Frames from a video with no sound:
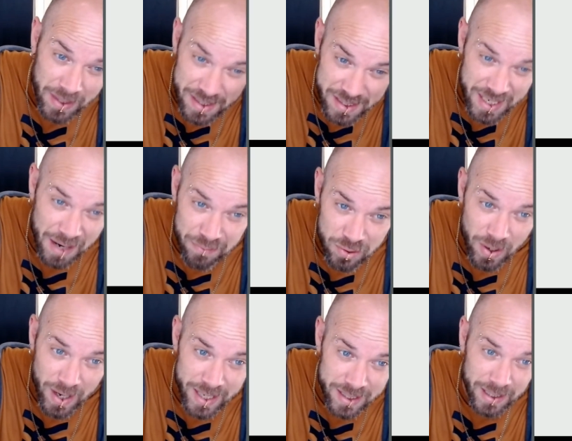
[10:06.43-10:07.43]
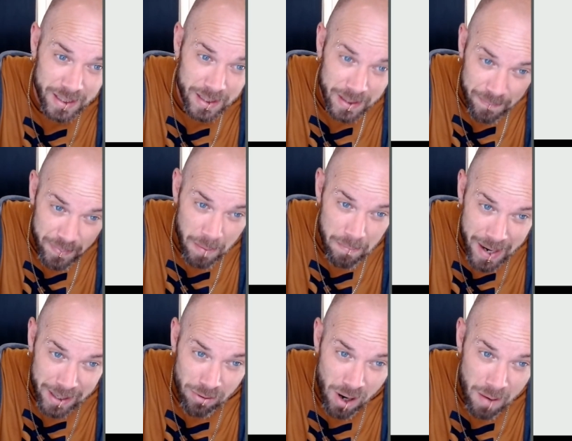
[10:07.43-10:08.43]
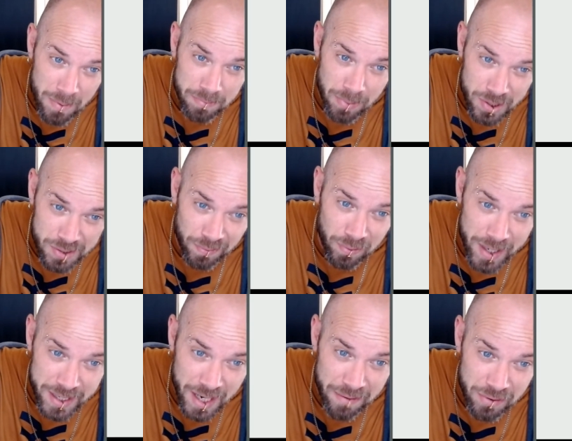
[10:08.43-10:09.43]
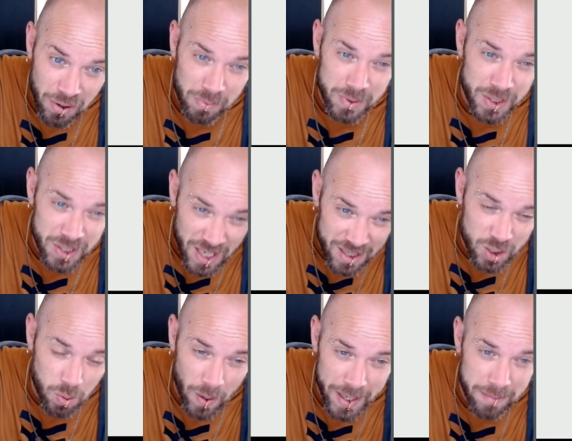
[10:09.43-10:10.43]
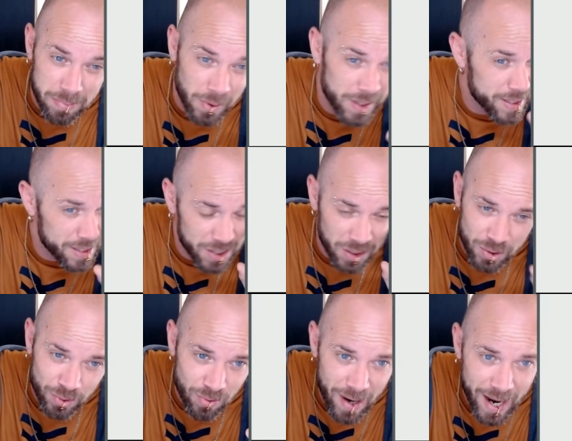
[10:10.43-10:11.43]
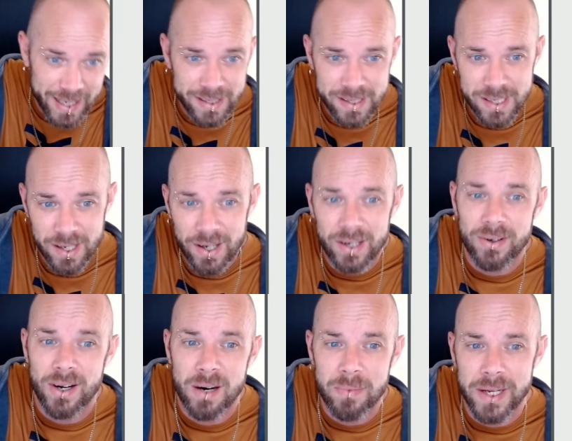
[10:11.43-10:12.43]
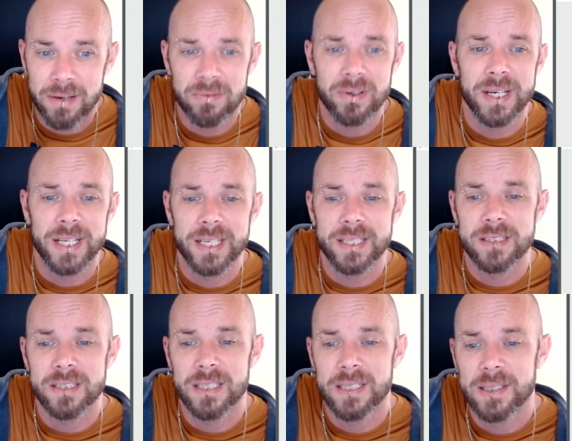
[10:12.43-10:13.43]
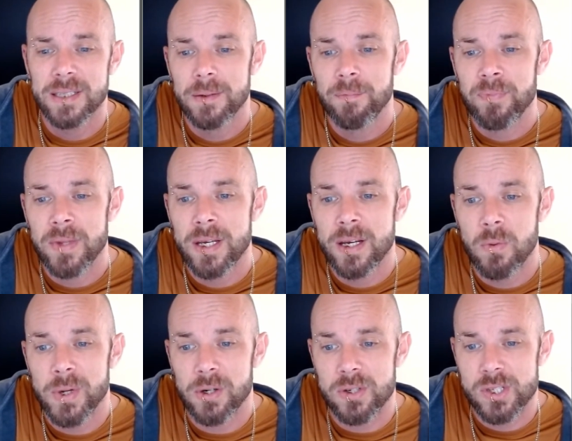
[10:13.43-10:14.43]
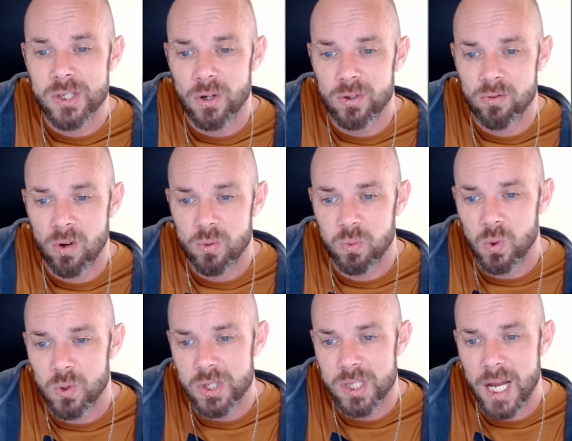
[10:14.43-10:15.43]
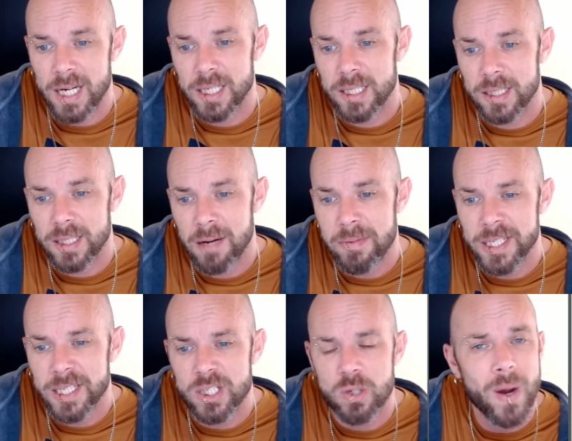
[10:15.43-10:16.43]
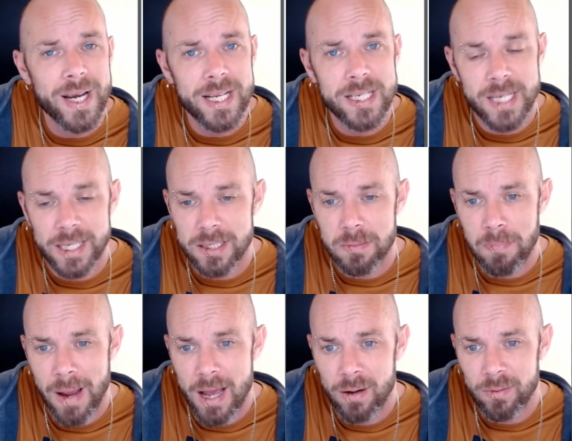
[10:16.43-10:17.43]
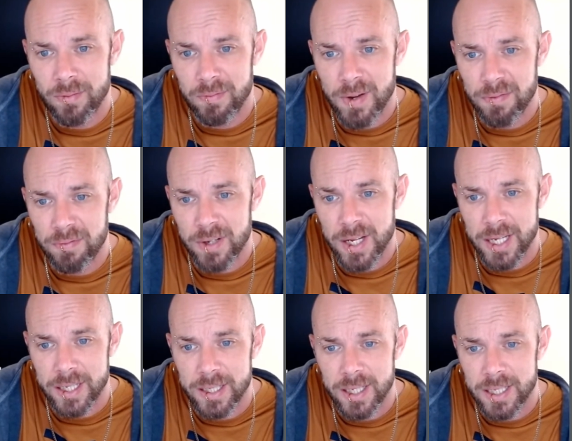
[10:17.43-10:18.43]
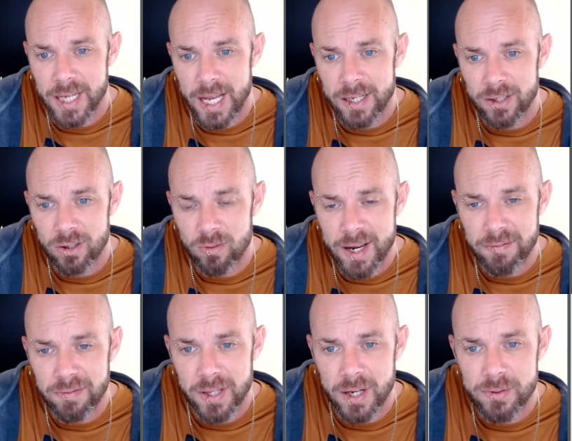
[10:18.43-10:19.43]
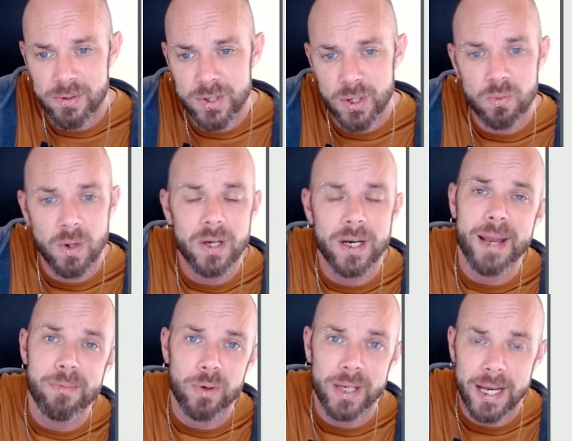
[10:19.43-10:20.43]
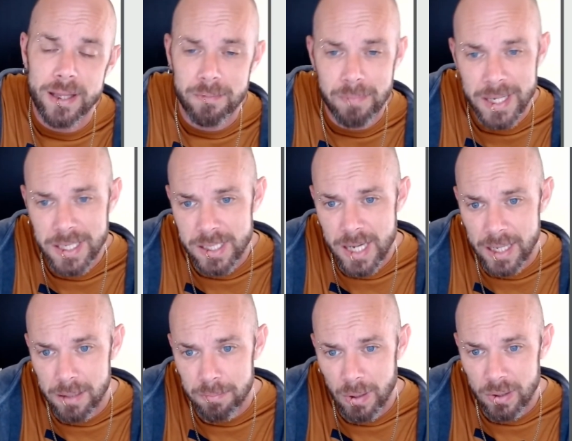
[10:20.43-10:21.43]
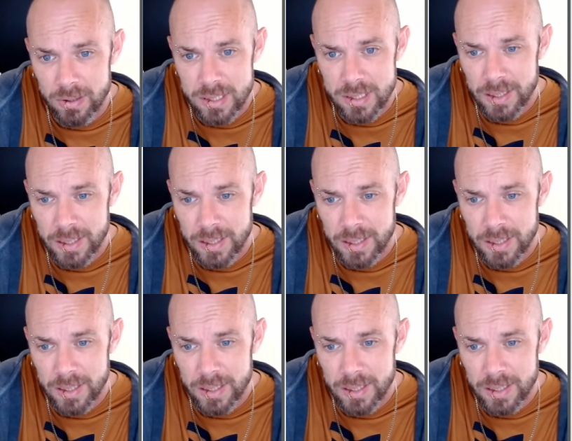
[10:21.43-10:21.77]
Death Dread, a mega armoured boss, 3 Death Copters, and 20 boys. It's a cracking starter army, it really is. We got Zodgrod Wartsnagger coming in at £26.50. Again, great for those who weren't able to get the Beast Snagger box.